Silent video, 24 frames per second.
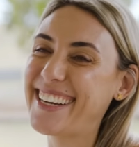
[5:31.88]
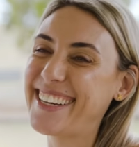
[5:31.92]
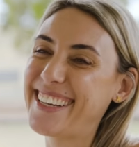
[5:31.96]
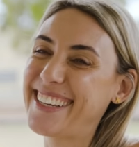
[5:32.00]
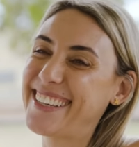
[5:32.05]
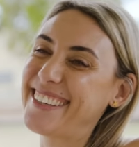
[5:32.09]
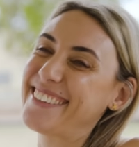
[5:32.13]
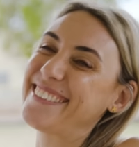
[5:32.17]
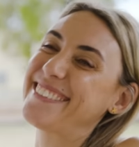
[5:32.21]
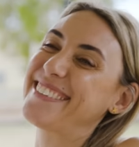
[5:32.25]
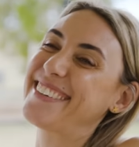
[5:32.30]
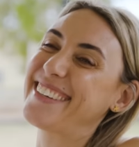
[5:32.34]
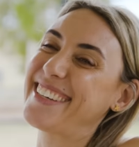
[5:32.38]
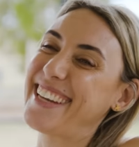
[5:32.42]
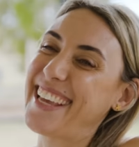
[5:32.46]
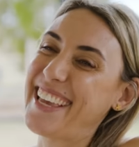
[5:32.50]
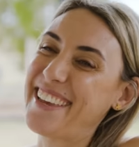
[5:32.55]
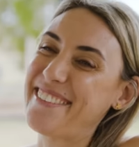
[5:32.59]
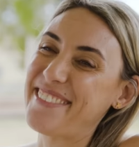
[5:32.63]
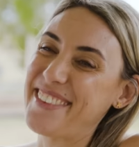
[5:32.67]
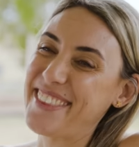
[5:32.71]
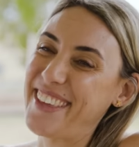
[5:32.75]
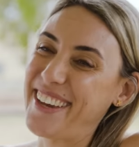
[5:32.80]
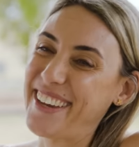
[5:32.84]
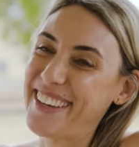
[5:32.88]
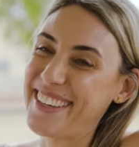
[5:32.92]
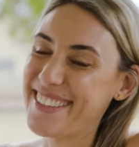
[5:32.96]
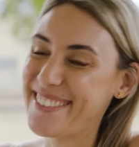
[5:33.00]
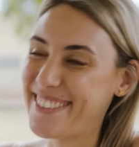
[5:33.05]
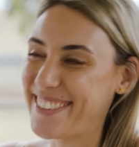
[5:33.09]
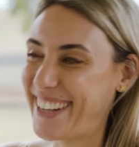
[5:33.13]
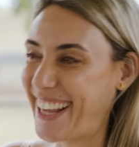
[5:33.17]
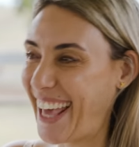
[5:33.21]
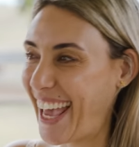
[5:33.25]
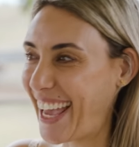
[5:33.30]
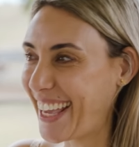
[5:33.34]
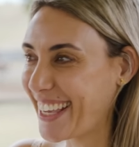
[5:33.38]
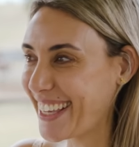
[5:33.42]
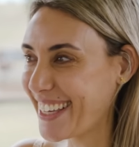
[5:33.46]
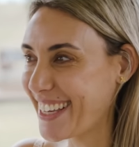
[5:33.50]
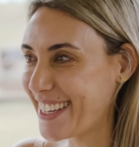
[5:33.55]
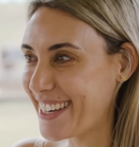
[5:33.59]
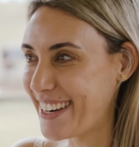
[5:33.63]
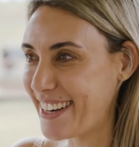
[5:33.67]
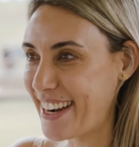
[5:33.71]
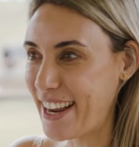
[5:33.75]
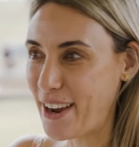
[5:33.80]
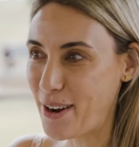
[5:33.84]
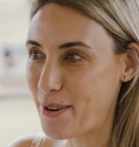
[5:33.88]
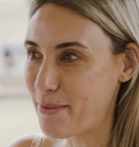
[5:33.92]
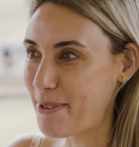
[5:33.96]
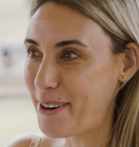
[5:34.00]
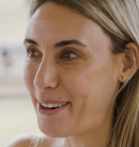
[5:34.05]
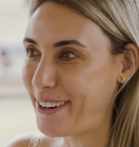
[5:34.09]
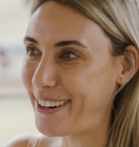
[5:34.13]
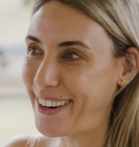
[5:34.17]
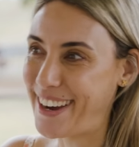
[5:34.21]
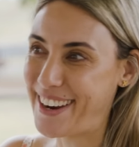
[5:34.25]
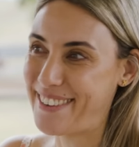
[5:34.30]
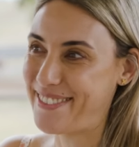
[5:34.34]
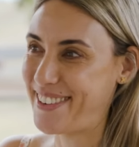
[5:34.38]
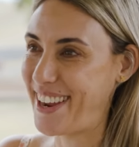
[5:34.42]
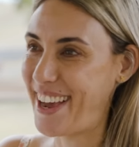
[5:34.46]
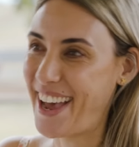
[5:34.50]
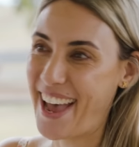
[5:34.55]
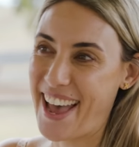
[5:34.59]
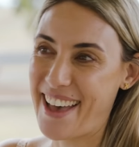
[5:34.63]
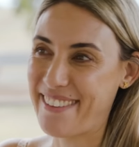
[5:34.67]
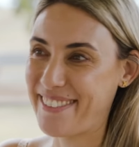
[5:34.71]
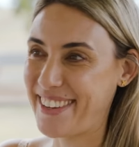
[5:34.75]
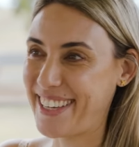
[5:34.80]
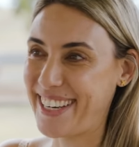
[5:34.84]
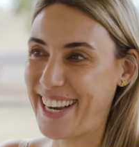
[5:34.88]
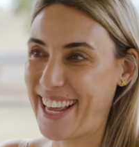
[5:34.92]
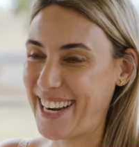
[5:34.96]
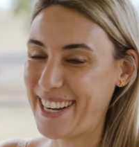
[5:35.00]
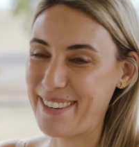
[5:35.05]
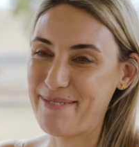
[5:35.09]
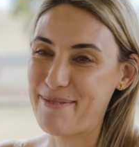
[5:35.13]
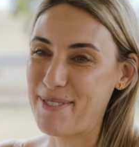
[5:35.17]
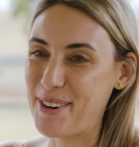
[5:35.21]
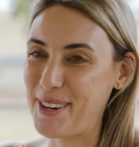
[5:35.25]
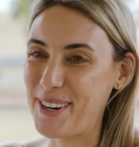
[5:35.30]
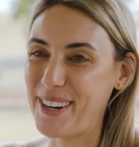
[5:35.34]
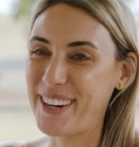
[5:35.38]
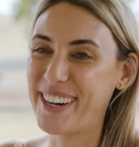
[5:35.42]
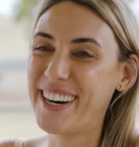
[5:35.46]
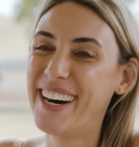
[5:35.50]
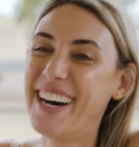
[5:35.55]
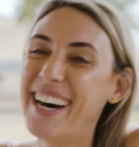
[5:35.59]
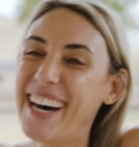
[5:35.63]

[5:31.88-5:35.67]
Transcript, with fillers: knew you would, even though you were like, no more, I'm not having any more.